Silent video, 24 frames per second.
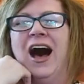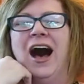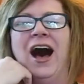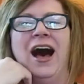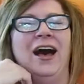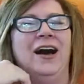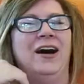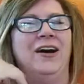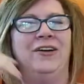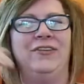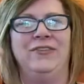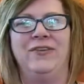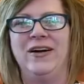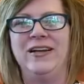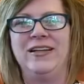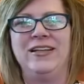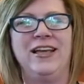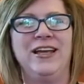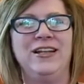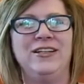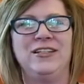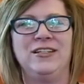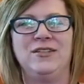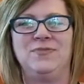Oh, one
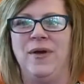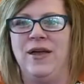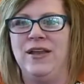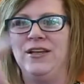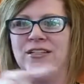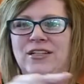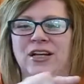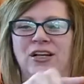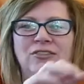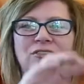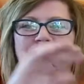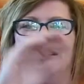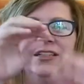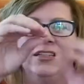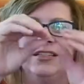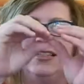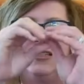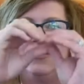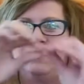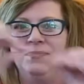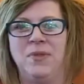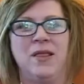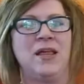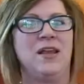kid just bent over and
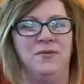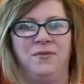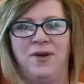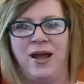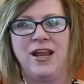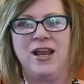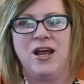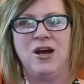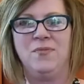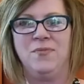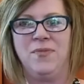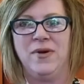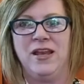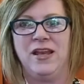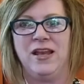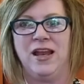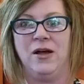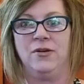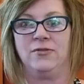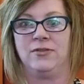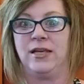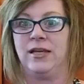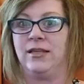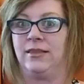split him right open, and
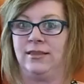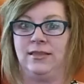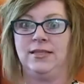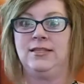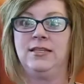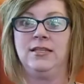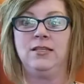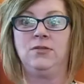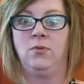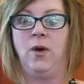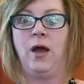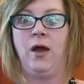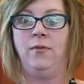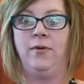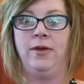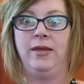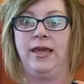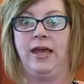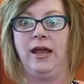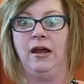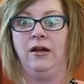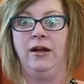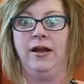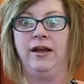I was like, this is why we
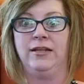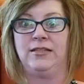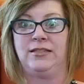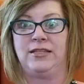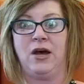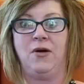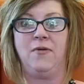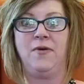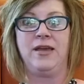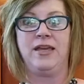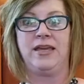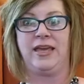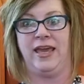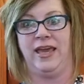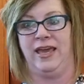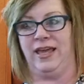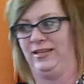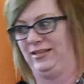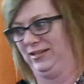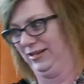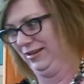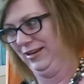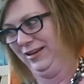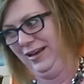carry a sewing
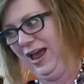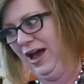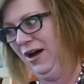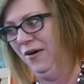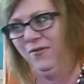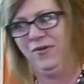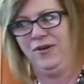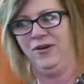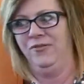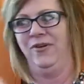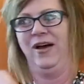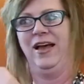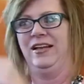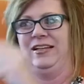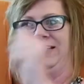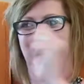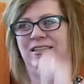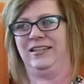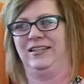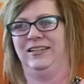kit. And out we went.